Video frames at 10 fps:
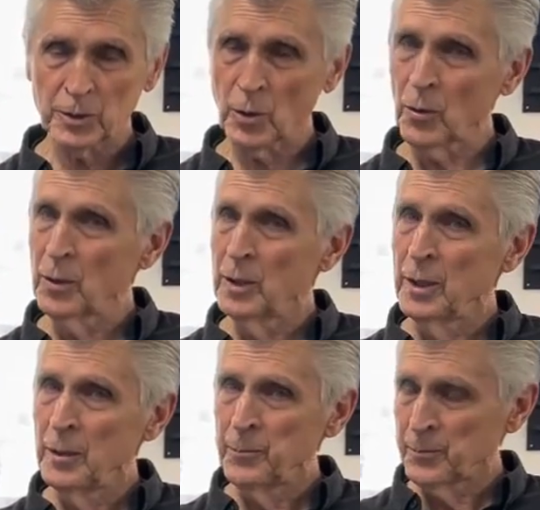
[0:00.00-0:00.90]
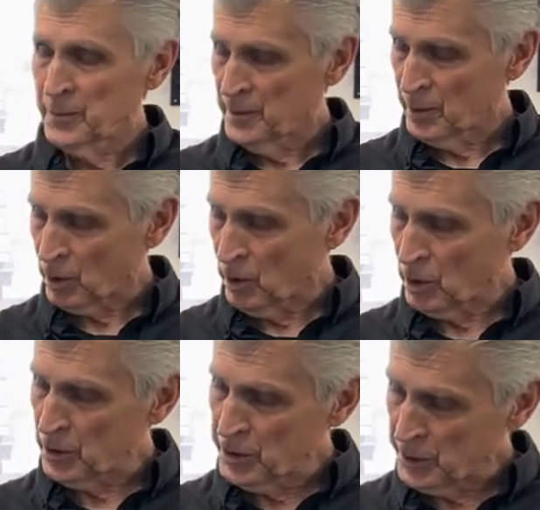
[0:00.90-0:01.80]
So the
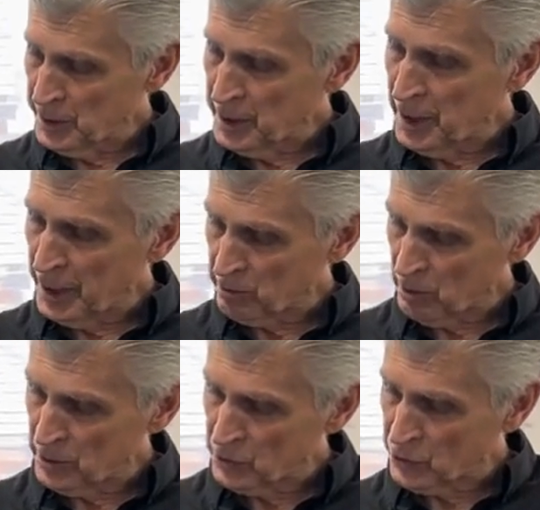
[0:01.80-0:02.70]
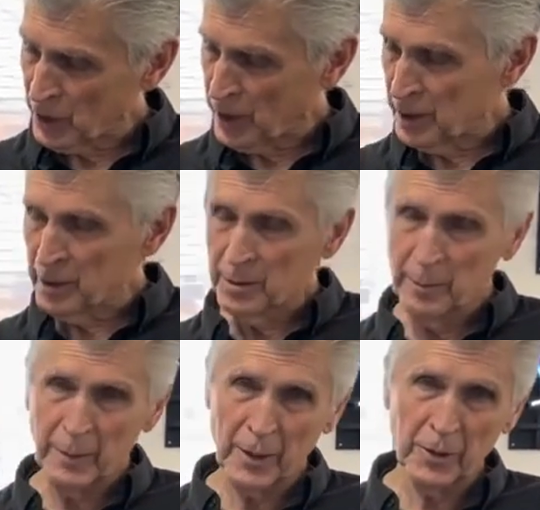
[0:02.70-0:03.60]
longer your intake runners are,
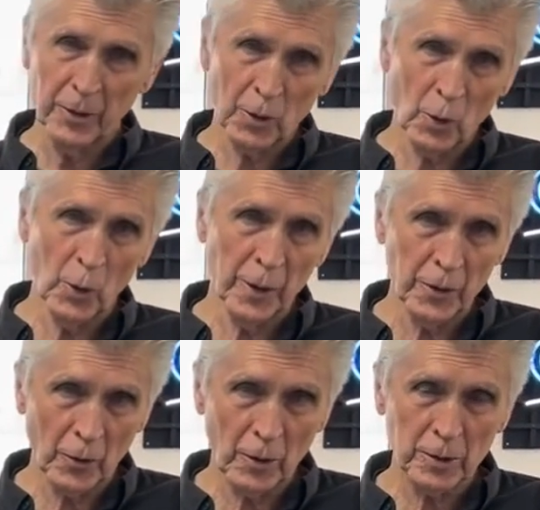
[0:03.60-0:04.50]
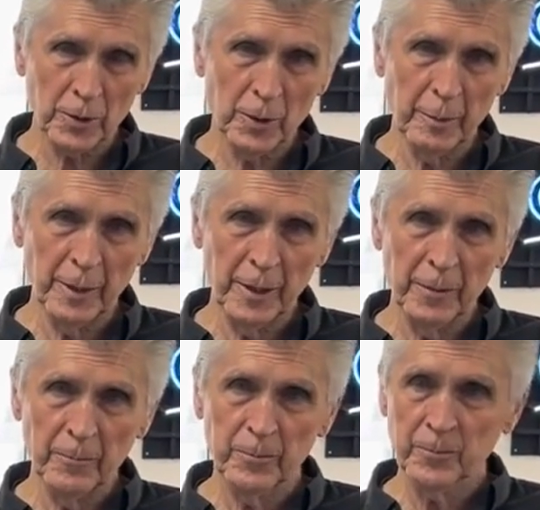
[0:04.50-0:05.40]
the better your low end torque's going to be.